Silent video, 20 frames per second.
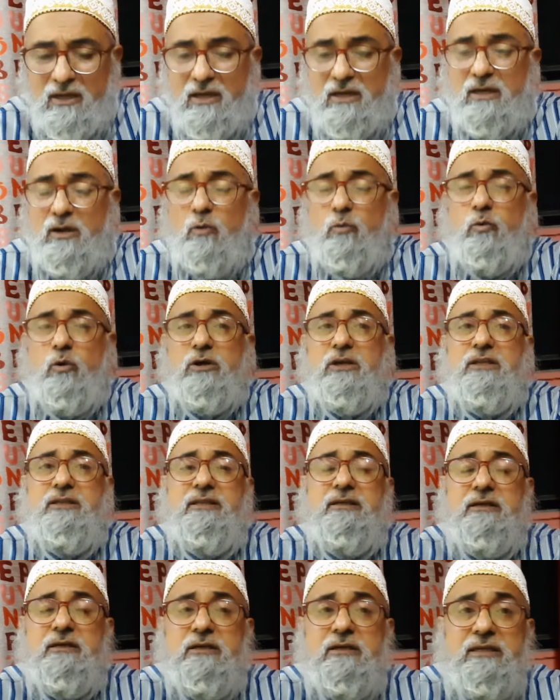Now what are
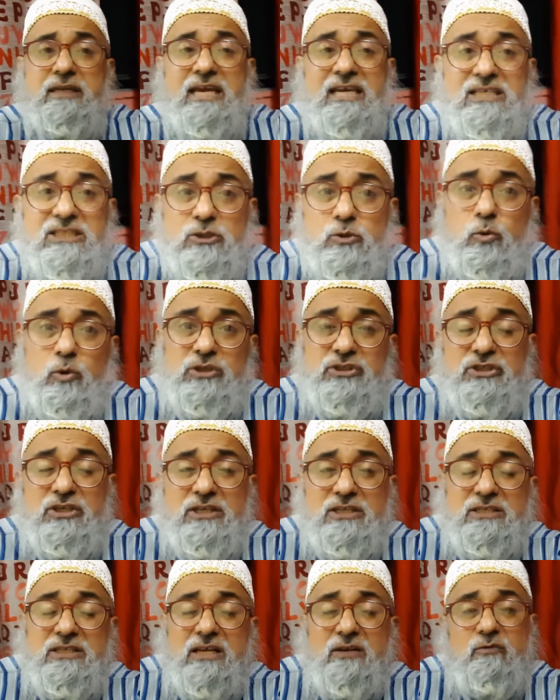the next question
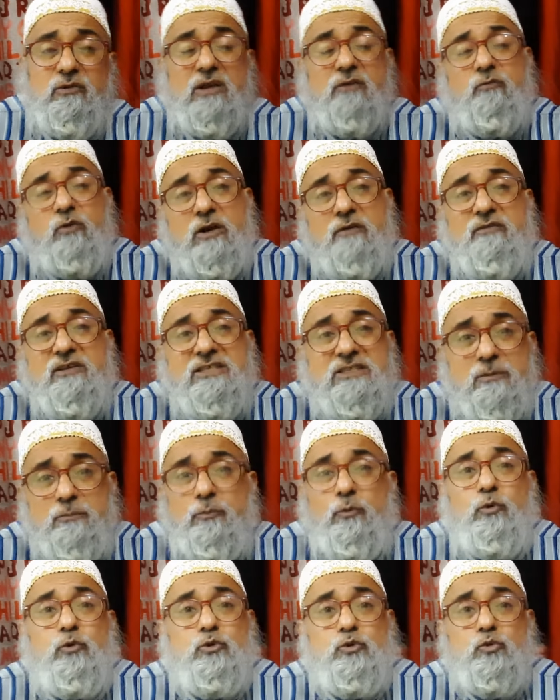is, then what are we
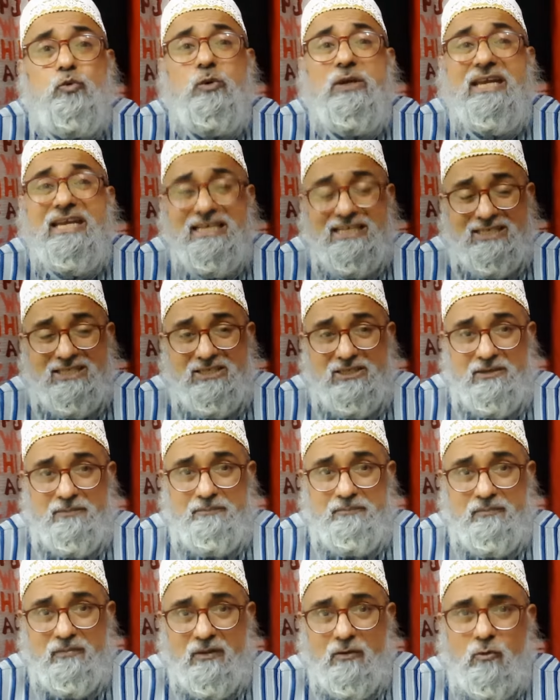supposed to eat?
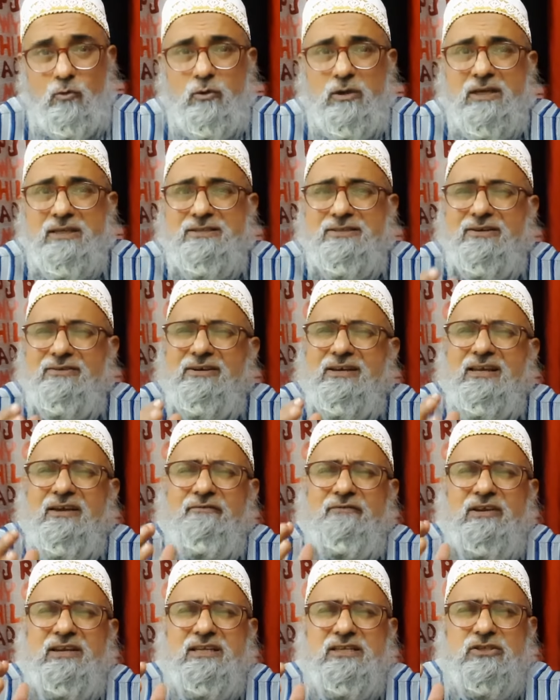Okay, generally a
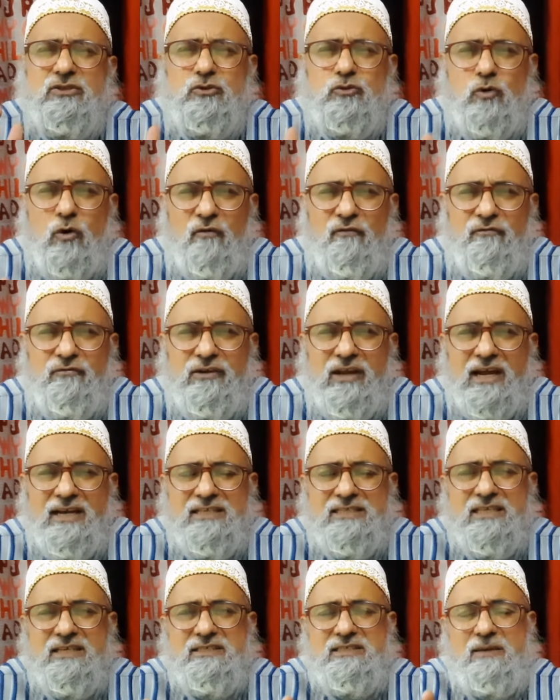very soft diet,
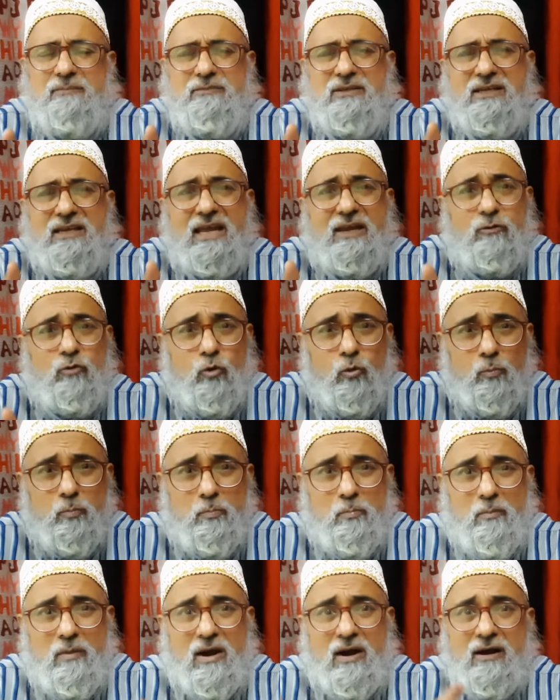say something like
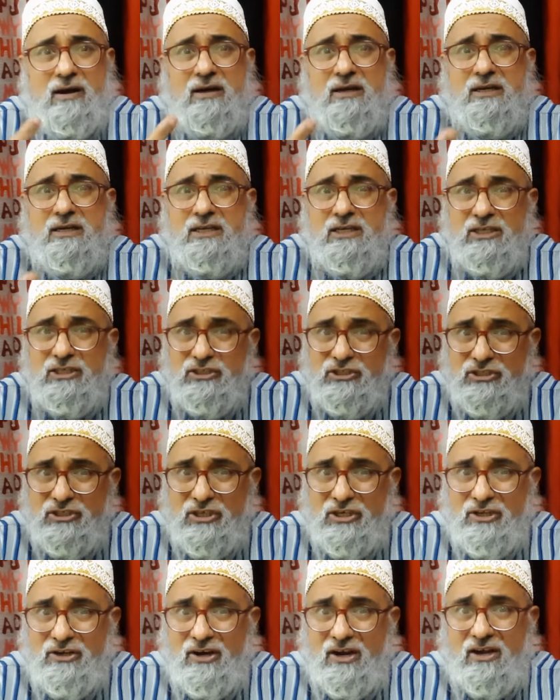upma,
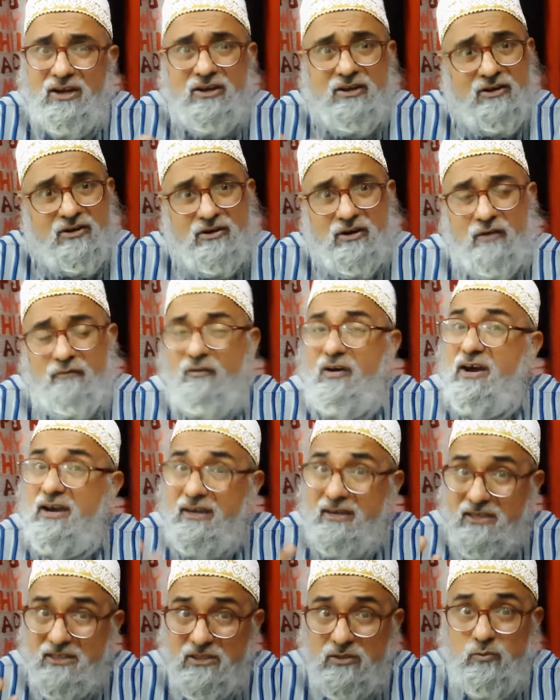shira, rava
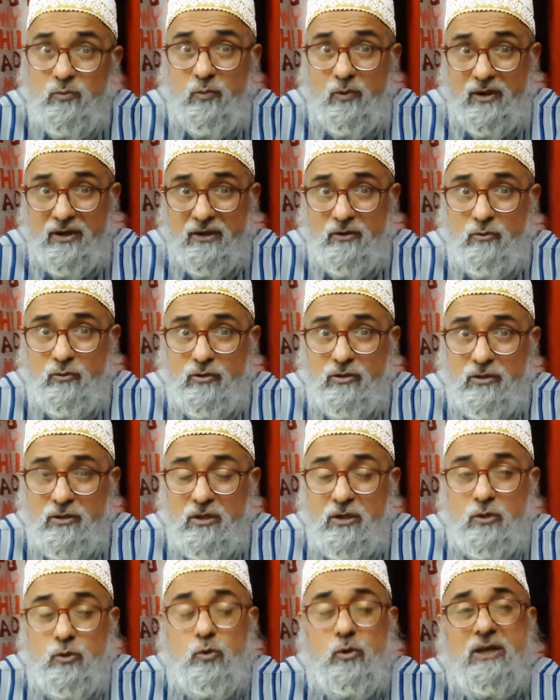is very good.
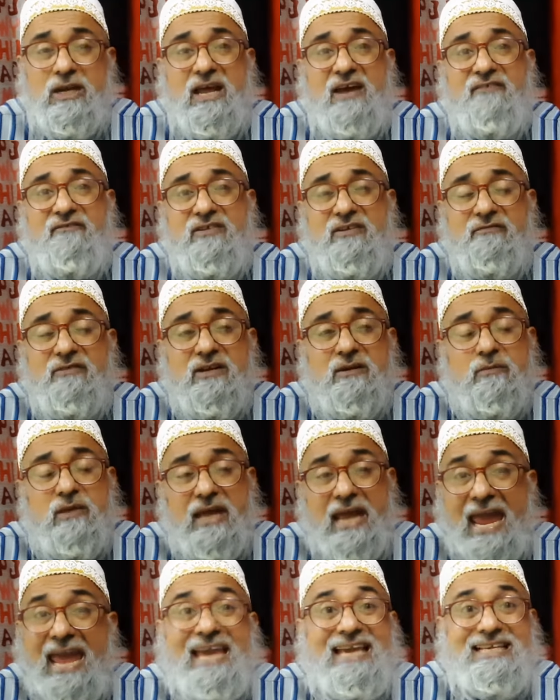You can have even
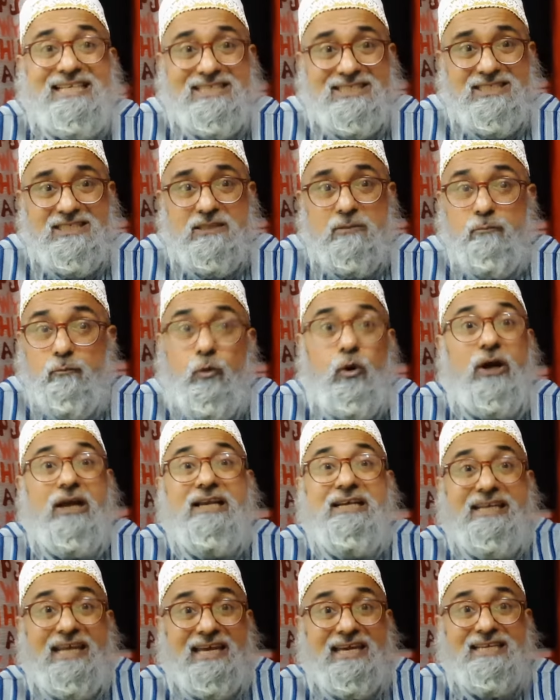eggs,
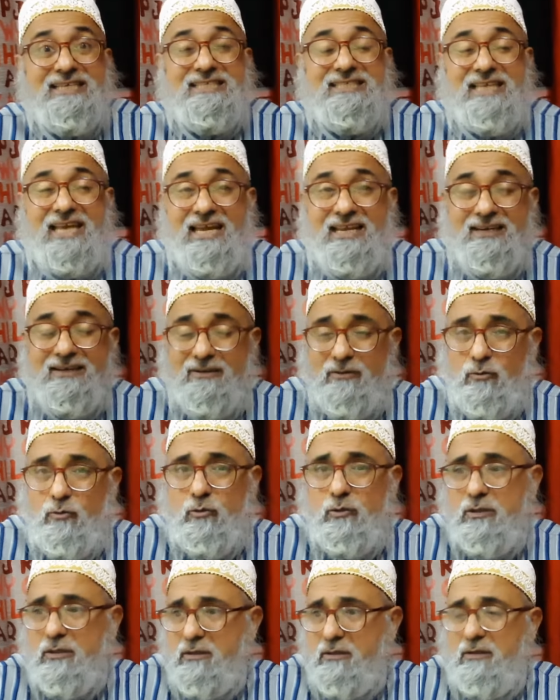boiled eggs, and
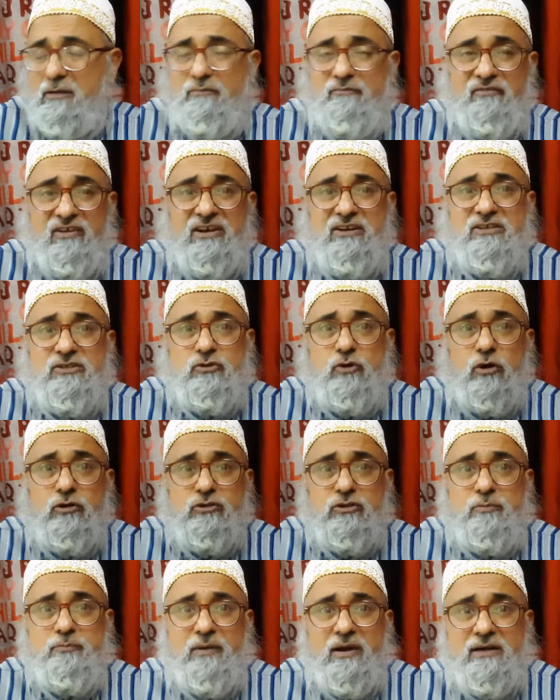the various
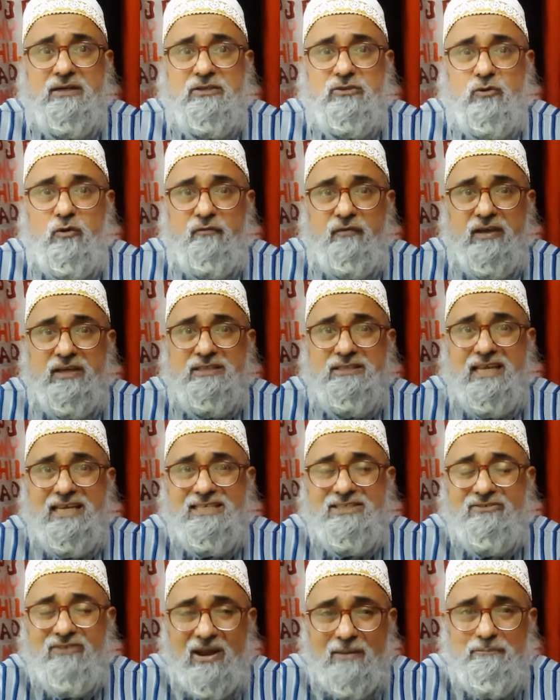counterparts of eggs like
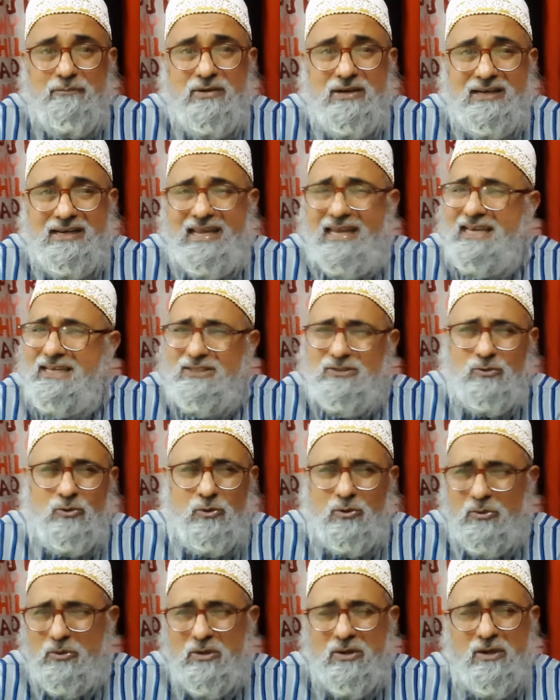scrambled eggs
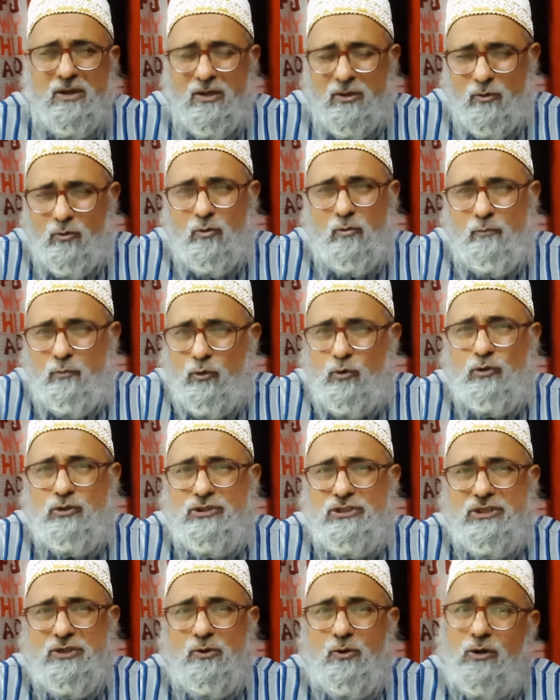or
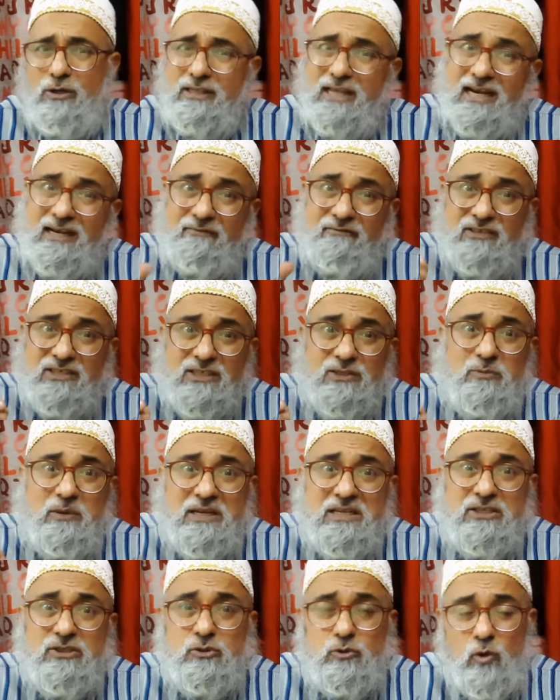bhurji, all that which is
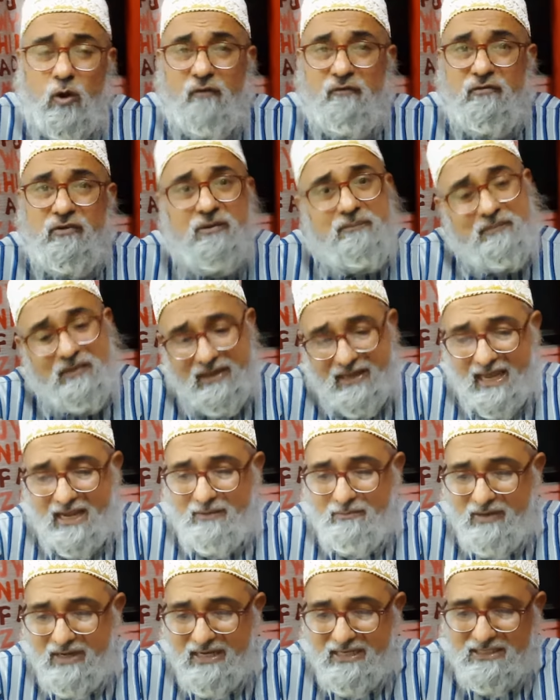very soft, can
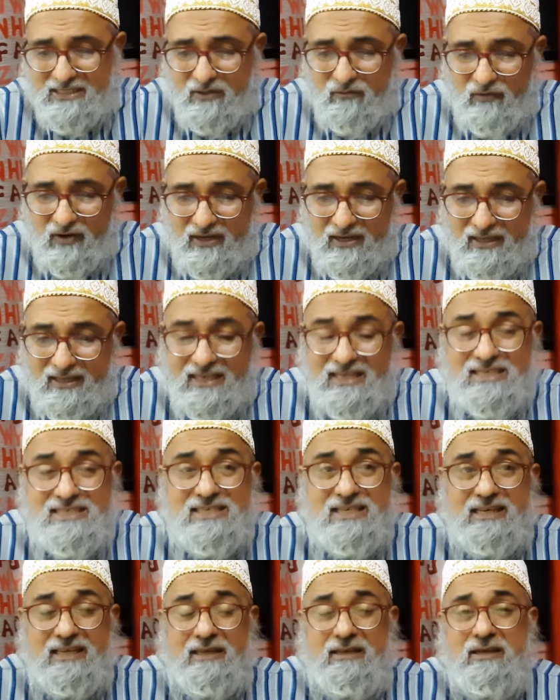be eaten very
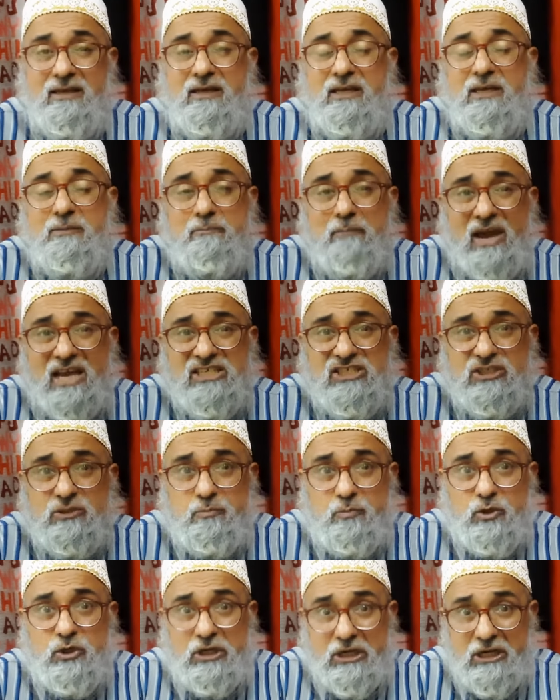easily. Mashed
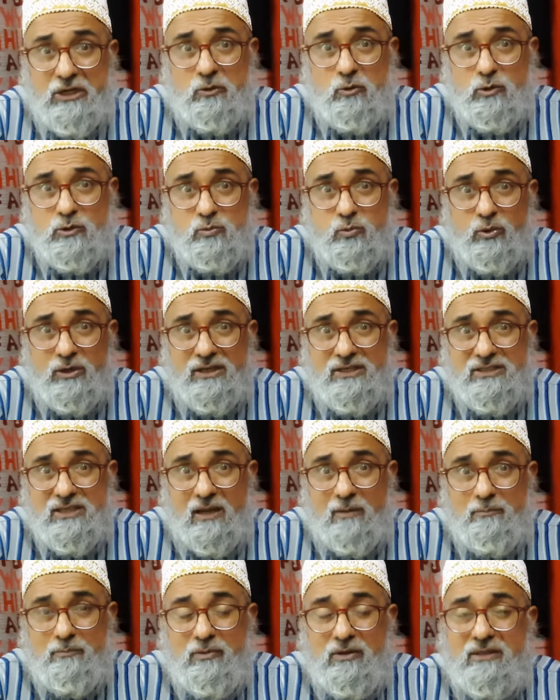potatoes, for
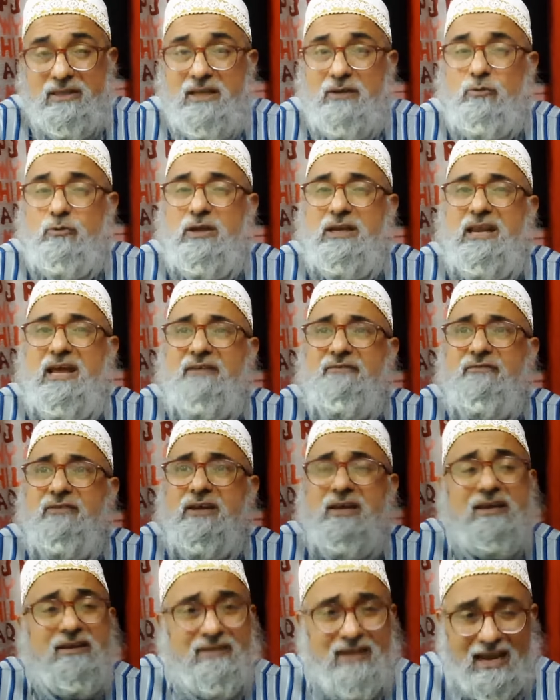example. Then you can have
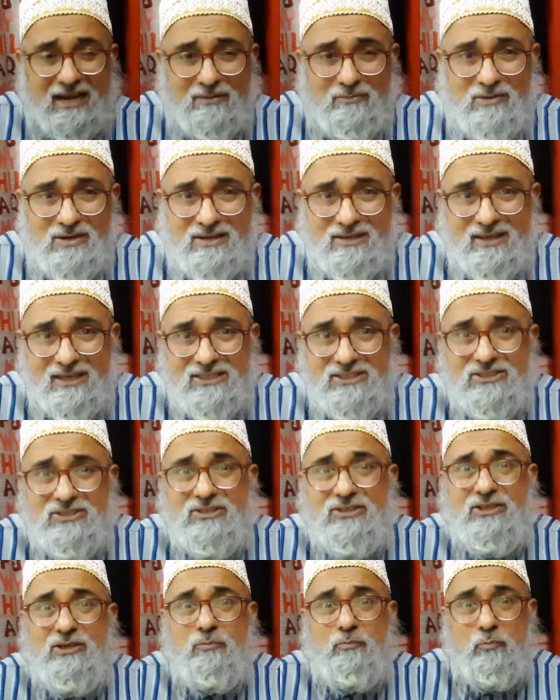caramel
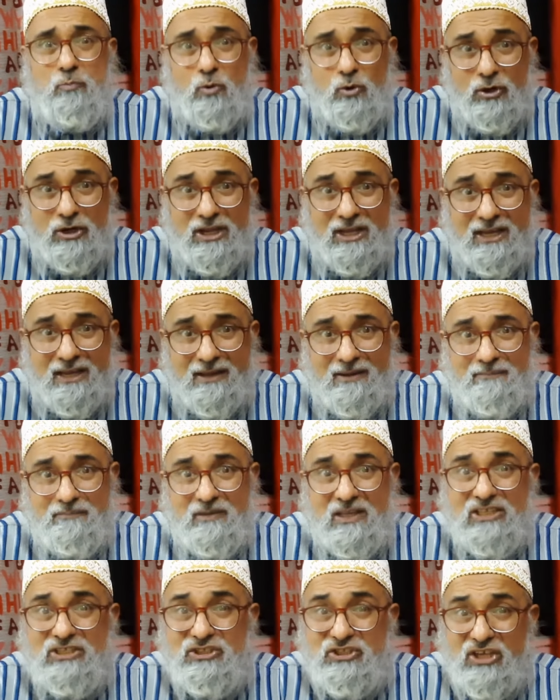custard, pudding,
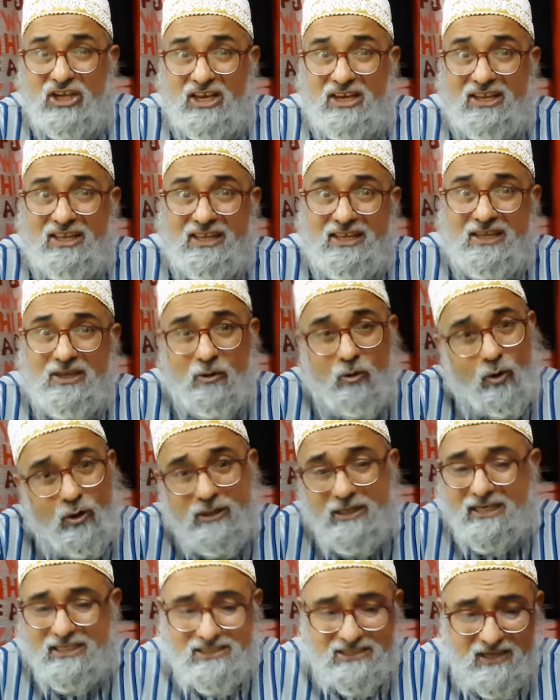jelly, all
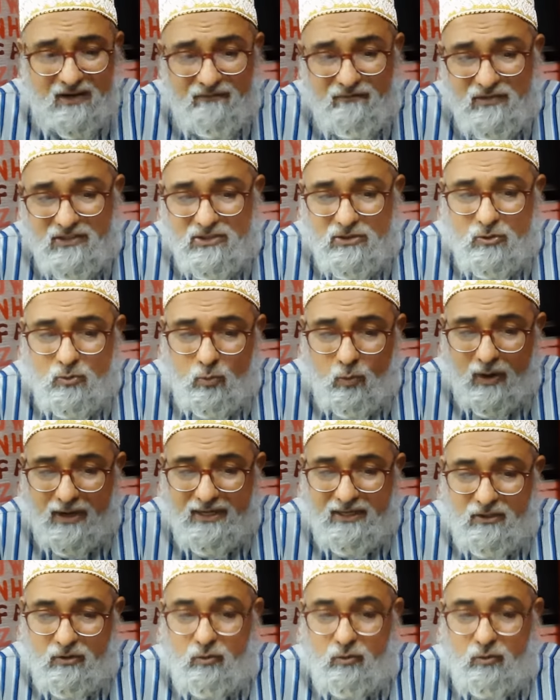that stuff is quite